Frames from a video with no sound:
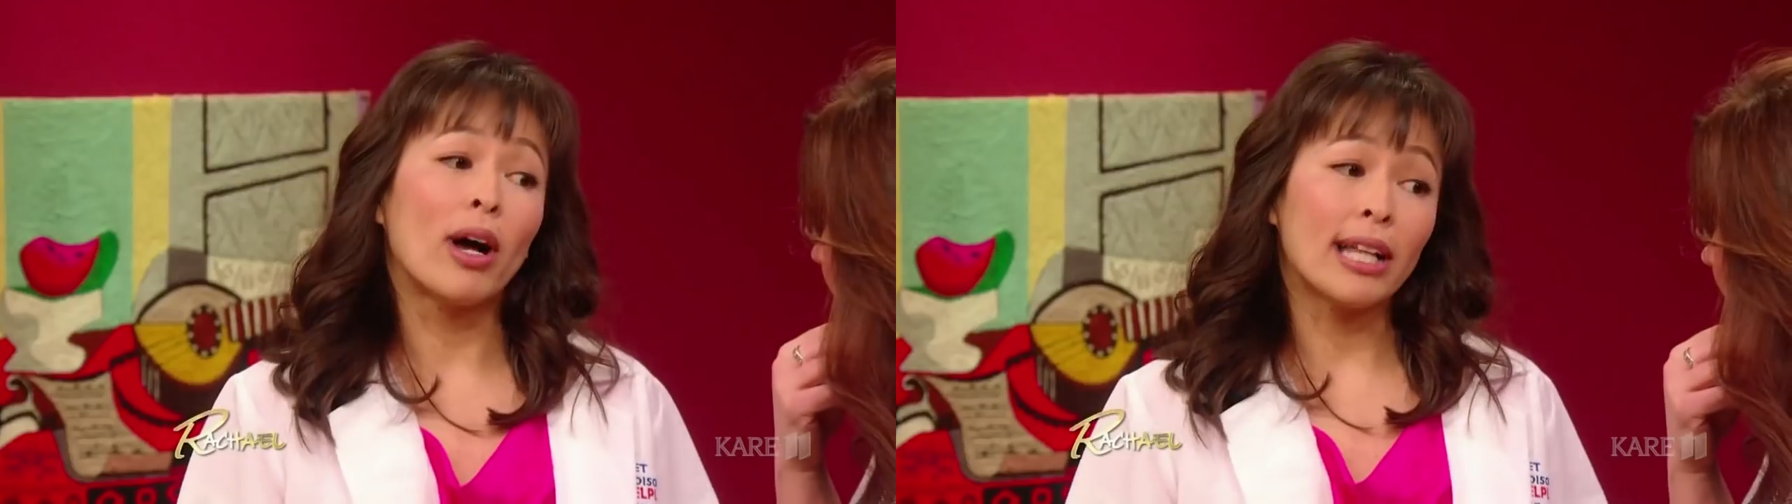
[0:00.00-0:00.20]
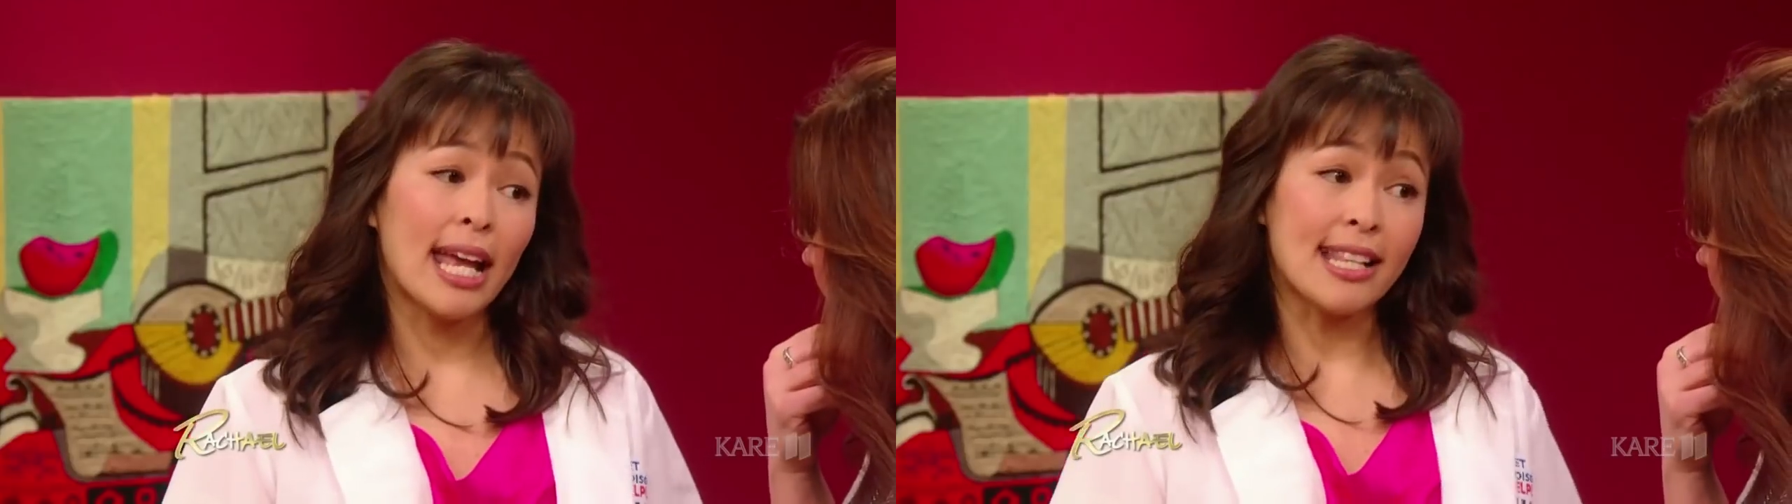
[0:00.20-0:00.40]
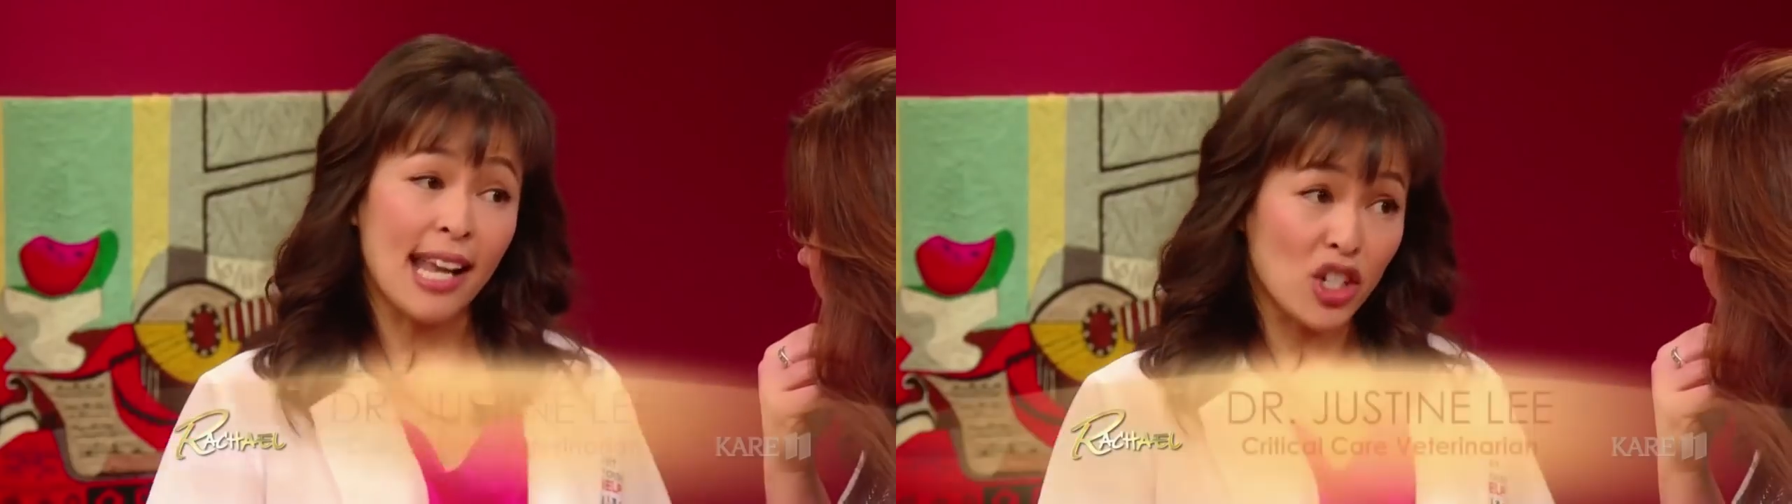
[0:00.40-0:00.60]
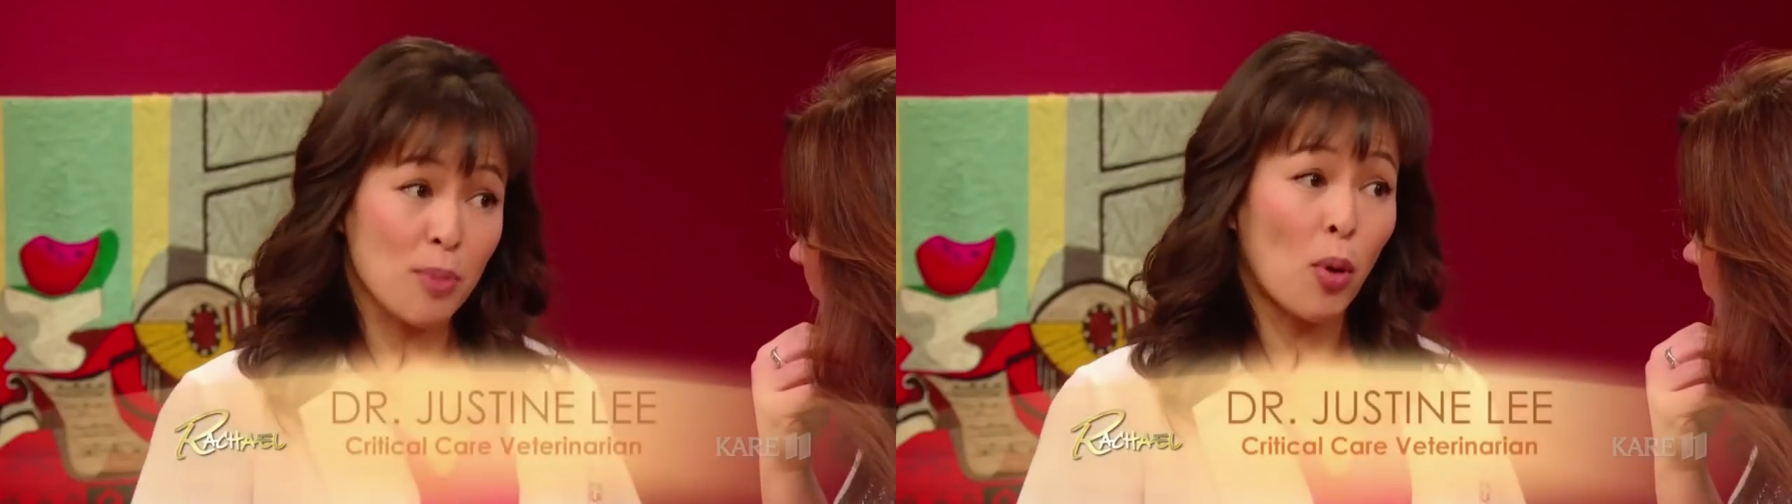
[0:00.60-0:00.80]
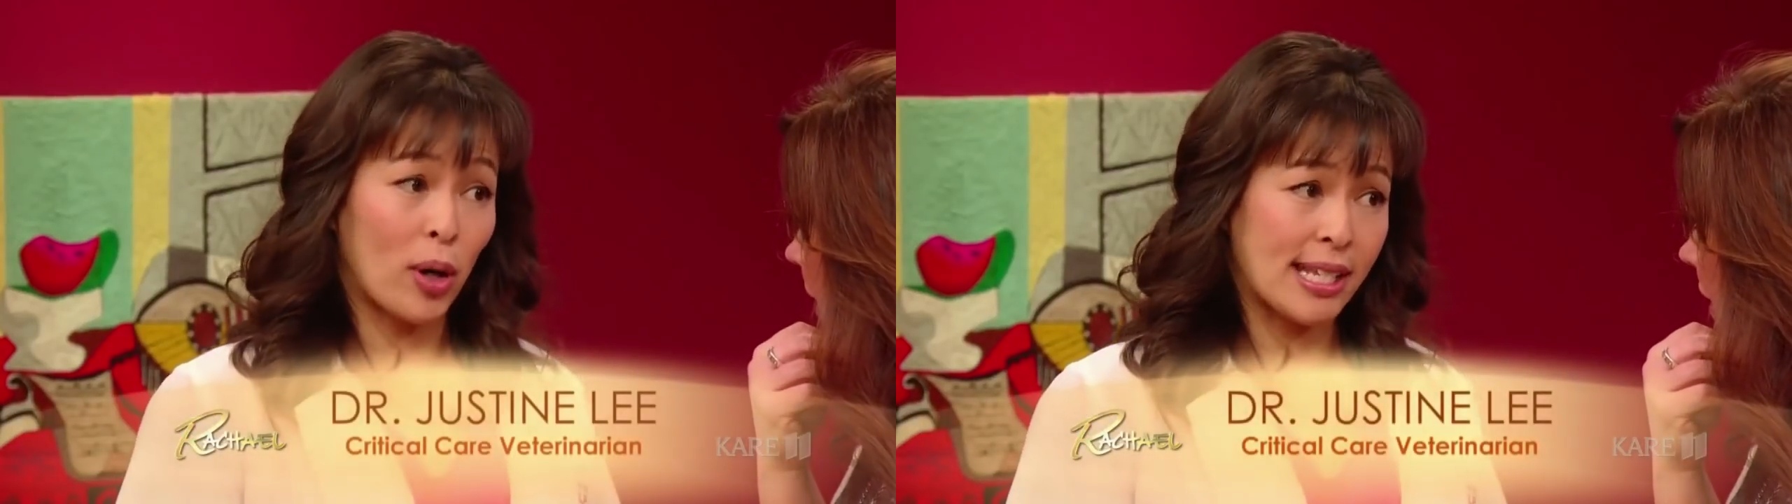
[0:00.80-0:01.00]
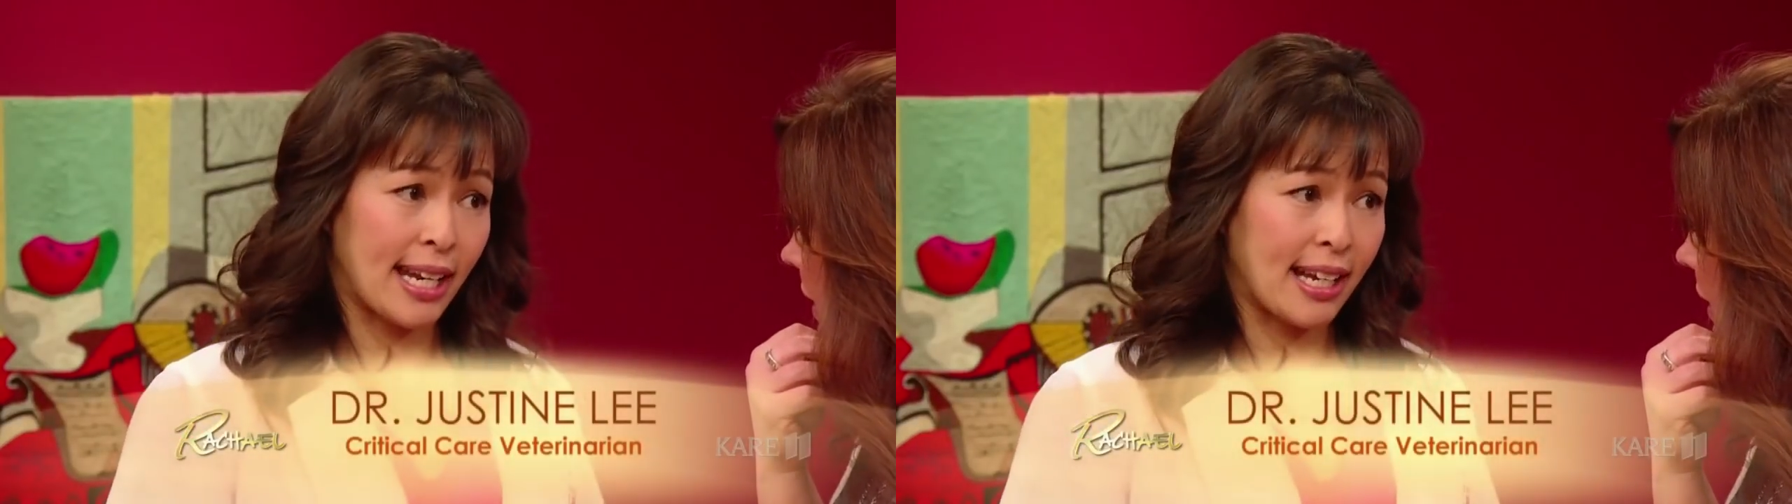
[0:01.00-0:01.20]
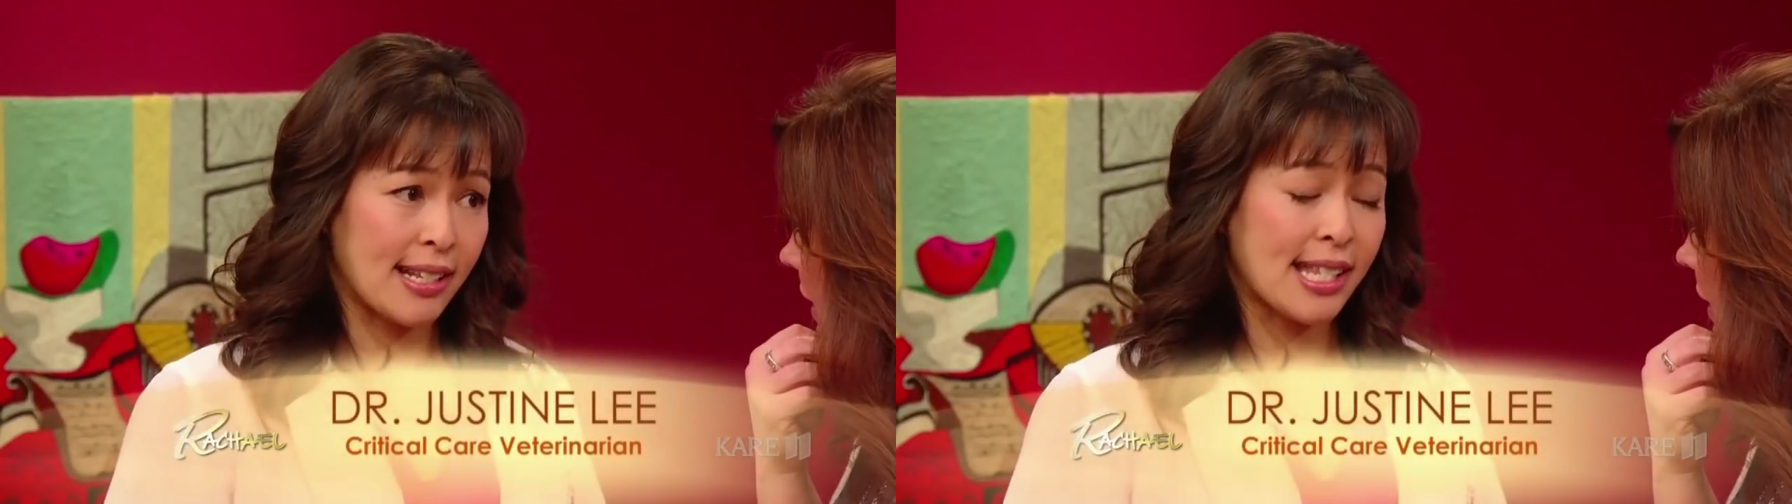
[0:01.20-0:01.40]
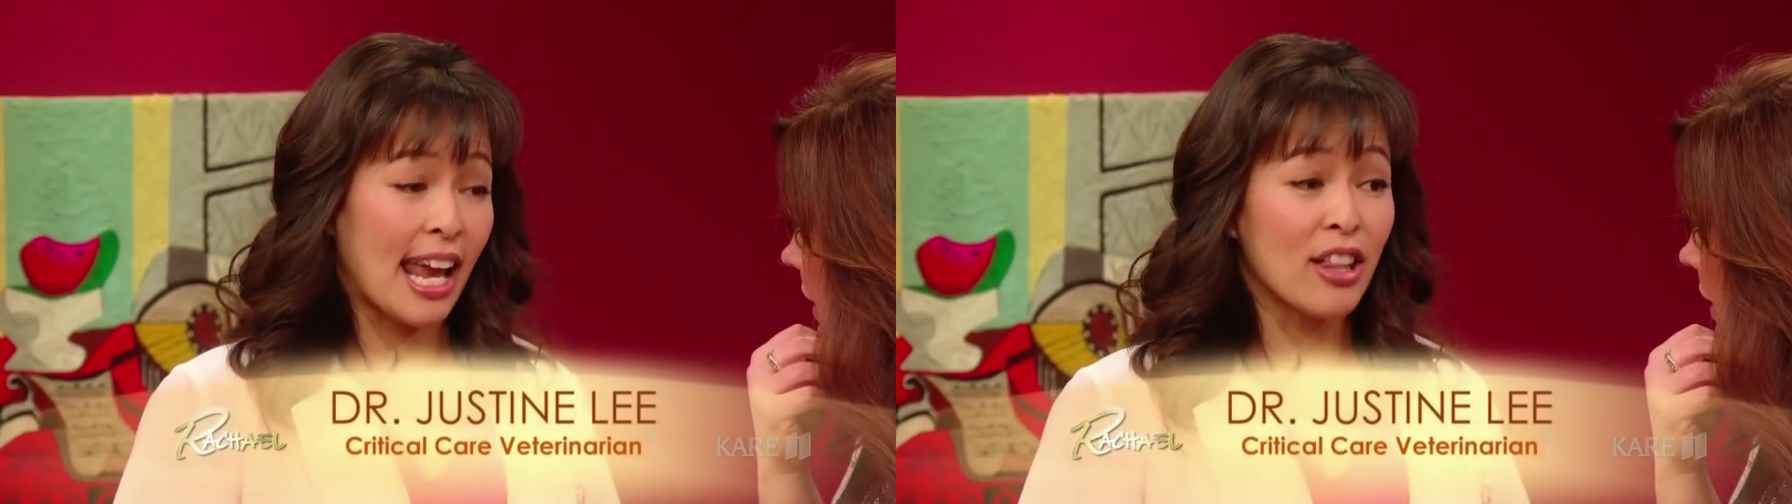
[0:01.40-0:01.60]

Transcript: Well, it's actually poisonings.